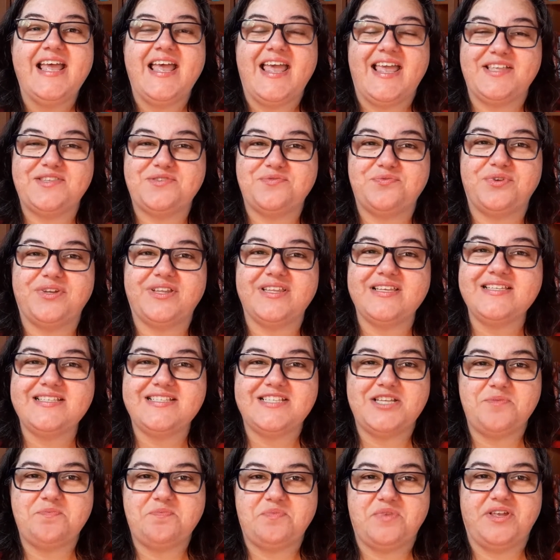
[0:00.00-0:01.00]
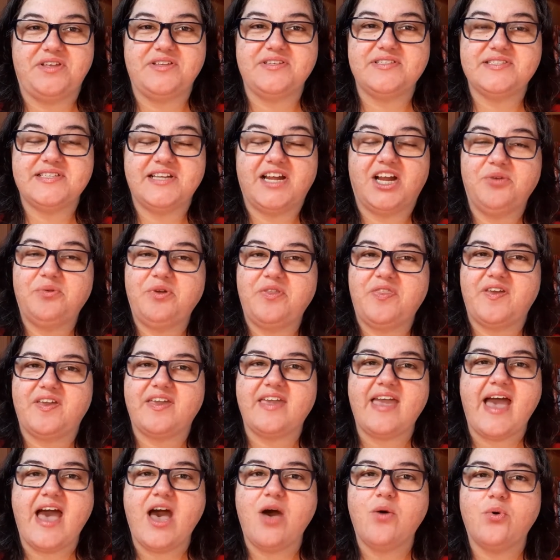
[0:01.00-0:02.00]
It's really simple. Start with a
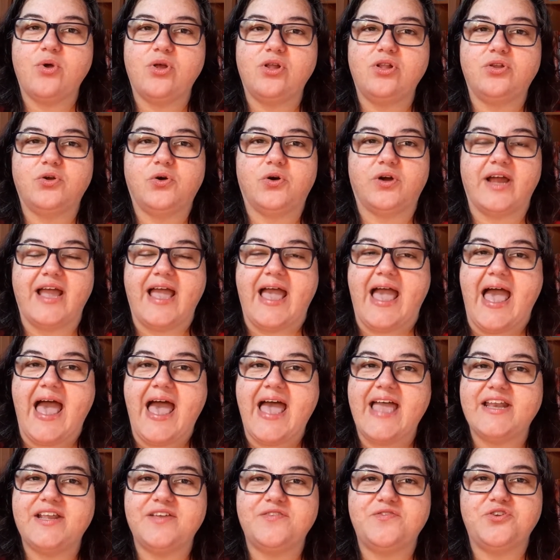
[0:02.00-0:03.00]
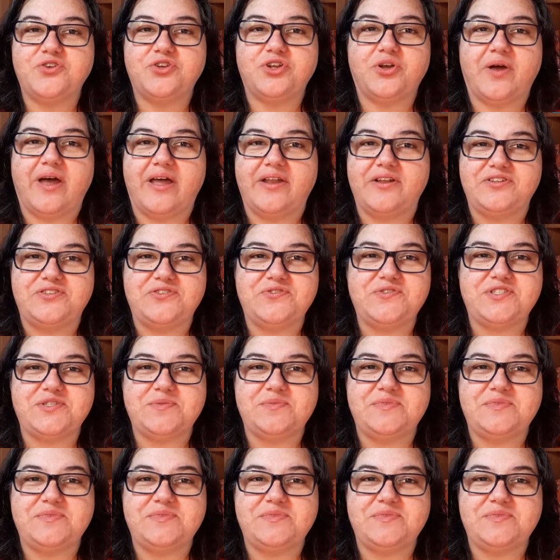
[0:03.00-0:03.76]
cowl or a hat if you know how to do some